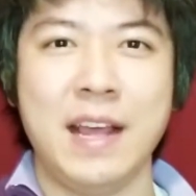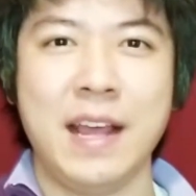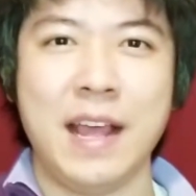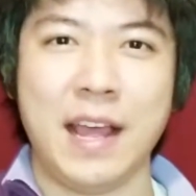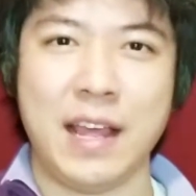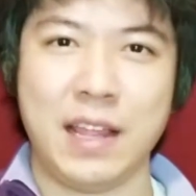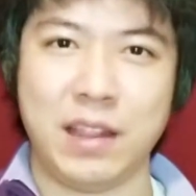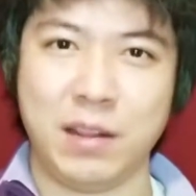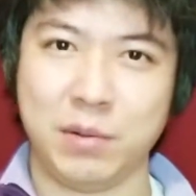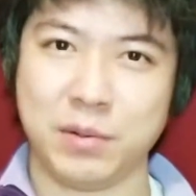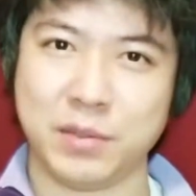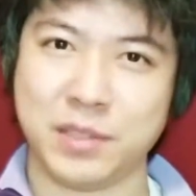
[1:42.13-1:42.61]

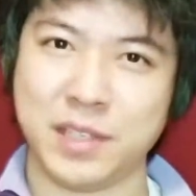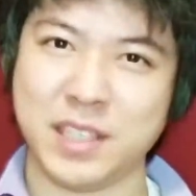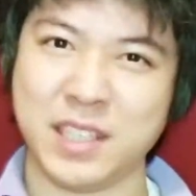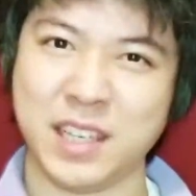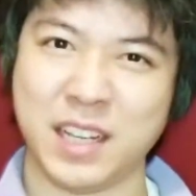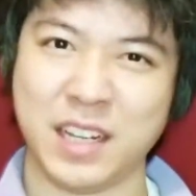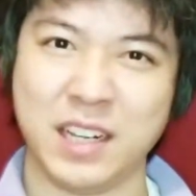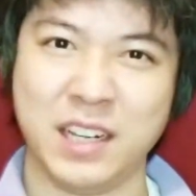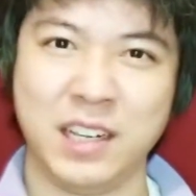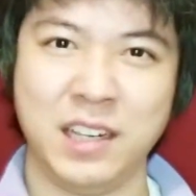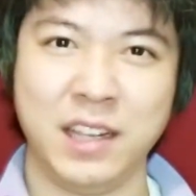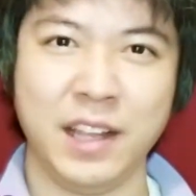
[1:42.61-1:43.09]
and there was this
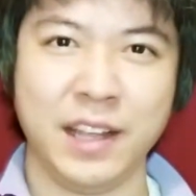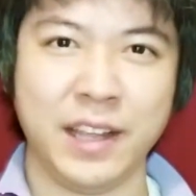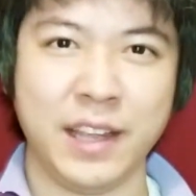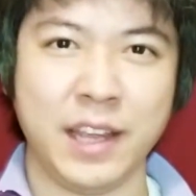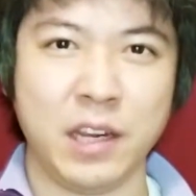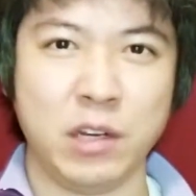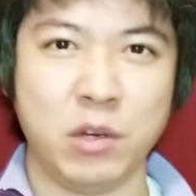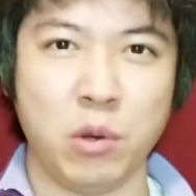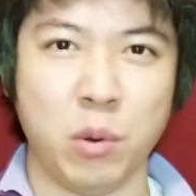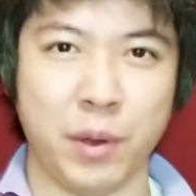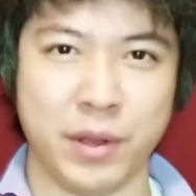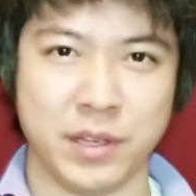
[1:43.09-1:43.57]

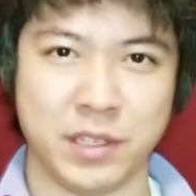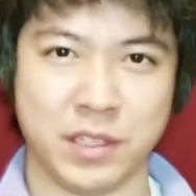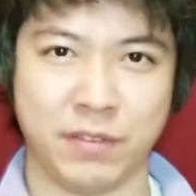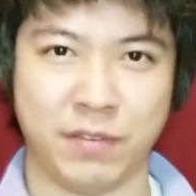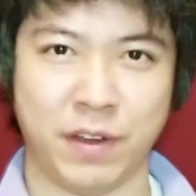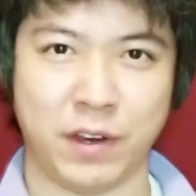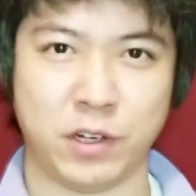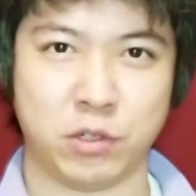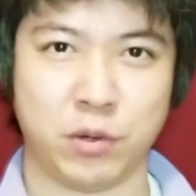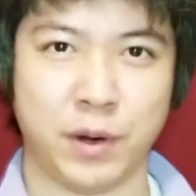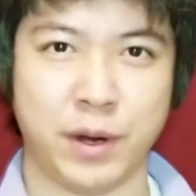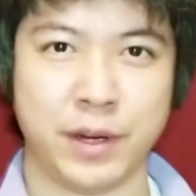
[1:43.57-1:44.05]
clicking noise if
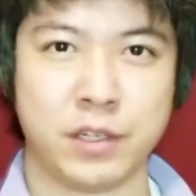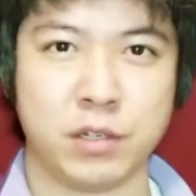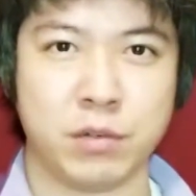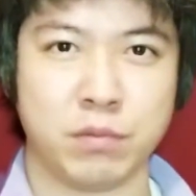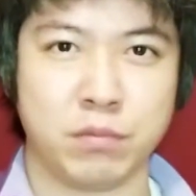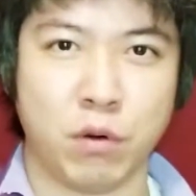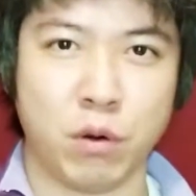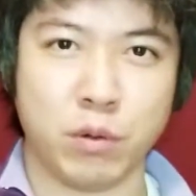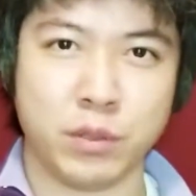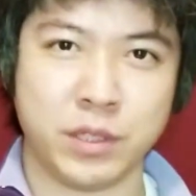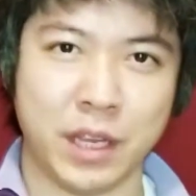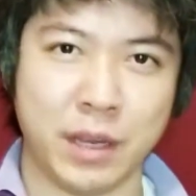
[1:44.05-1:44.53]
I tried to
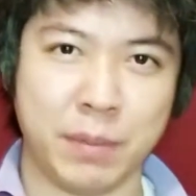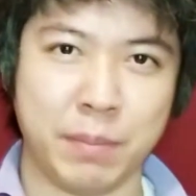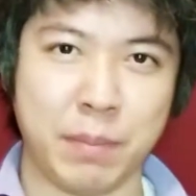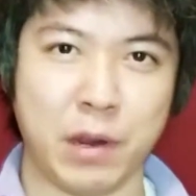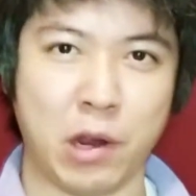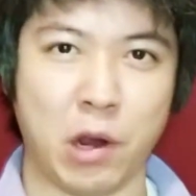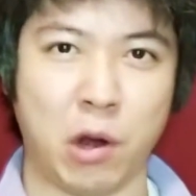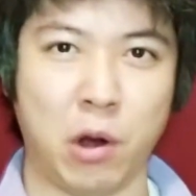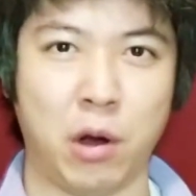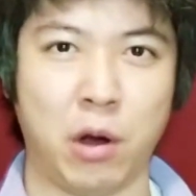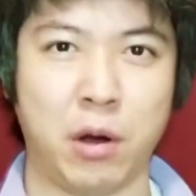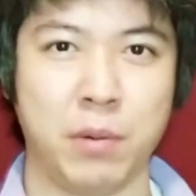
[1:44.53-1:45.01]
rotate my
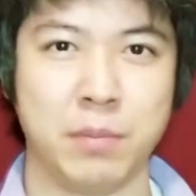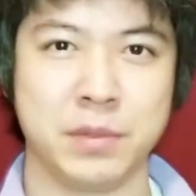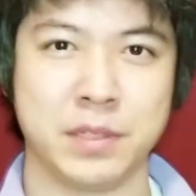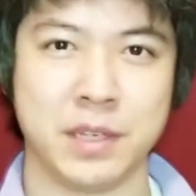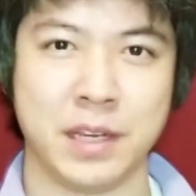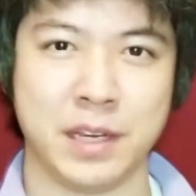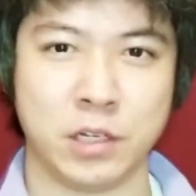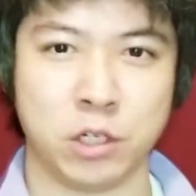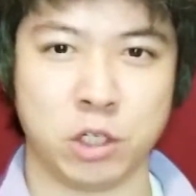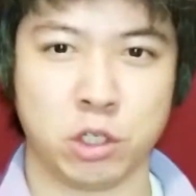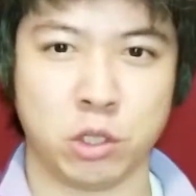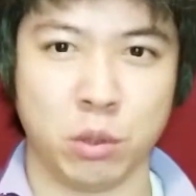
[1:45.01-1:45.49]
arms
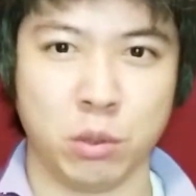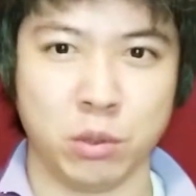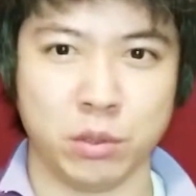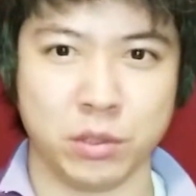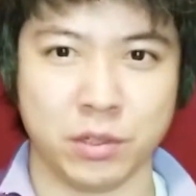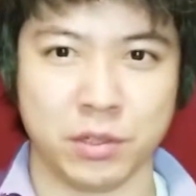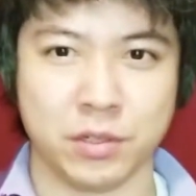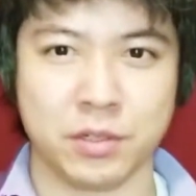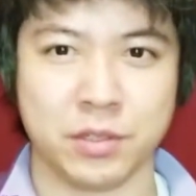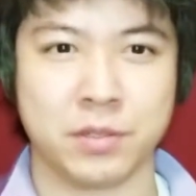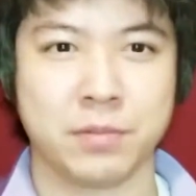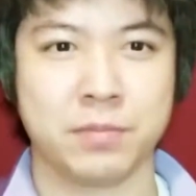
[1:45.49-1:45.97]
and
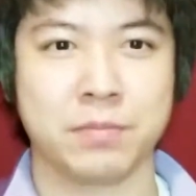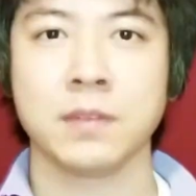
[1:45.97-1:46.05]
shoulders.